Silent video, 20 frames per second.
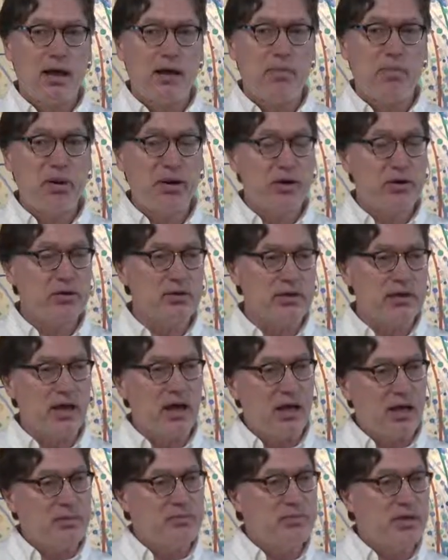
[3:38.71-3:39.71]
apparently
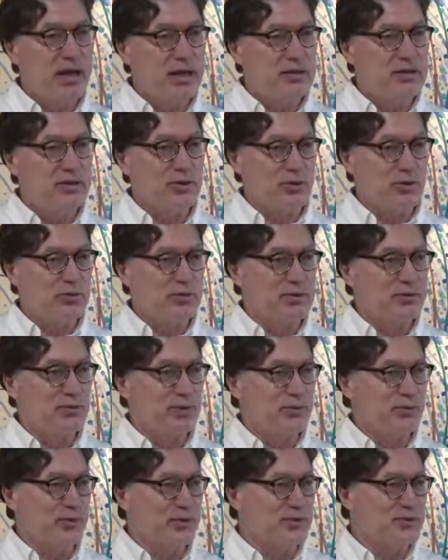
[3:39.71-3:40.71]
I am not the only
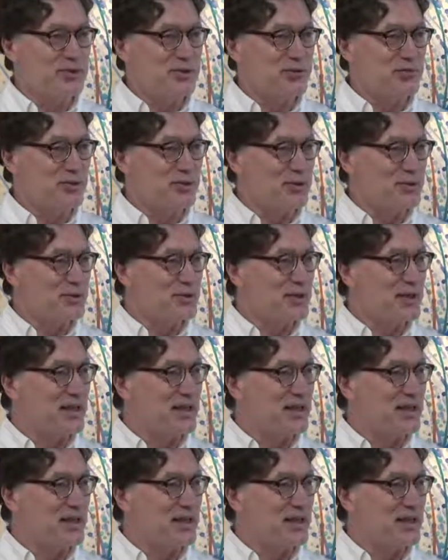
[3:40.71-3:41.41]
one with this difficulty.